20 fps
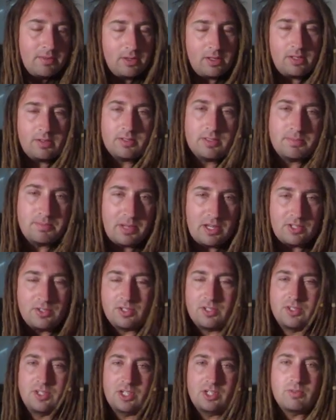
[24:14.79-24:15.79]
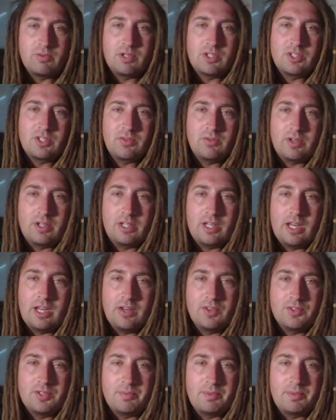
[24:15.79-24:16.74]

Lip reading: It's basically 6 red candles.